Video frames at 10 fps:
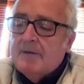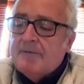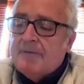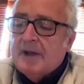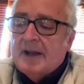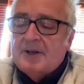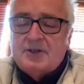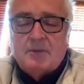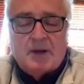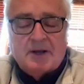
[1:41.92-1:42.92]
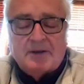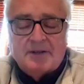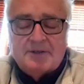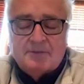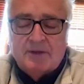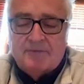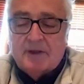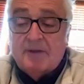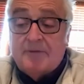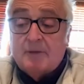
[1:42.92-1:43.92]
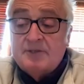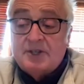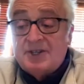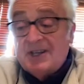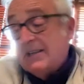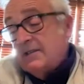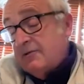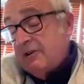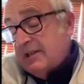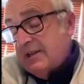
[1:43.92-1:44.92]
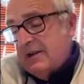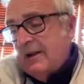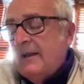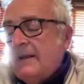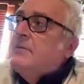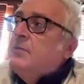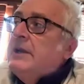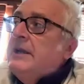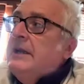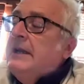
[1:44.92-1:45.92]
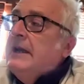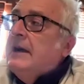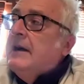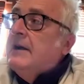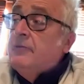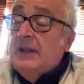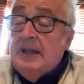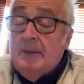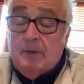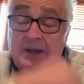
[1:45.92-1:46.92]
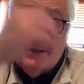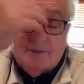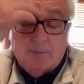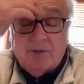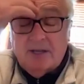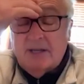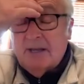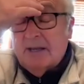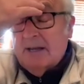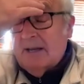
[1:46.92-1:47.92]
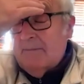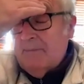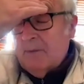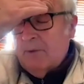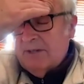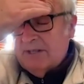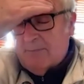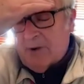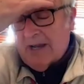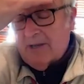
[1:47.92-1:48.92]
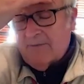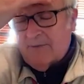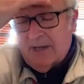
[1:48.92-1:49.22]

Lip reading: financial partners, if there was a chance of a return. We are really pleased with the spread of